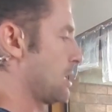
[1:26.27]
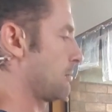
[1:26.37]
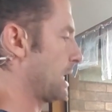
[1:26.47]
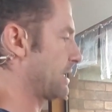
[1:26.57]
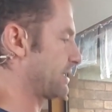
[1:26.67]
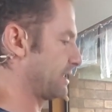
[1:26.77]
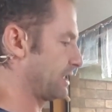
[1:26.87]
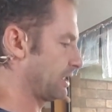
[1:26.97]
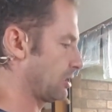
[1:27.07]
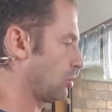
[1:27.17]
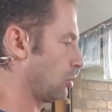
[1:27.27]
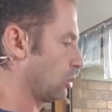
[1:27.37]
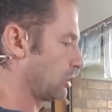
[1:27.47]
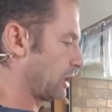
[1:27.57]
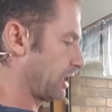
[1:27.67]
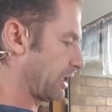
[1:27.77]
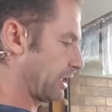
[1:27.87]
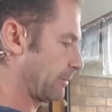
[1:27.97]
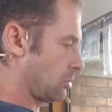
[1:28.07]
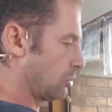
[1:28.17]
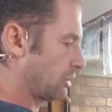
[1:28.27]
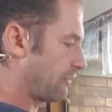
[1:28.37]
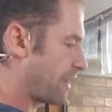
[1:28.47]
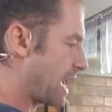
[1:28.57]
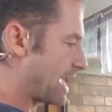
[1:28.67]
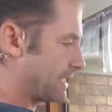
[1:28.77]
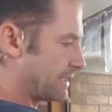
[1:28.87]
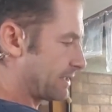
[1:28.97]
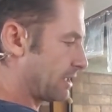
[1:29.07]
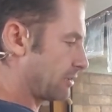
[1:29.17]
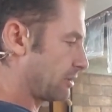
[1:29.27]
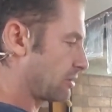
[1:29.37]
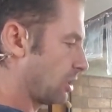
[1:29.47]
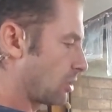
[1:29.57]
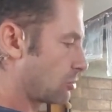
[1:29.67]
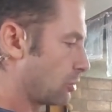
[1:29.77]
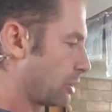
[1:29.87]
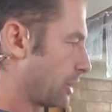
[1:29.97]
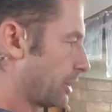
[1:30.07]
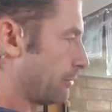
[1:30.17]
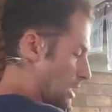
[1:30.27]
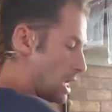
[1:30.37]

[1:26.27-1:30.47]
placing all the fat inside of the slow cooker.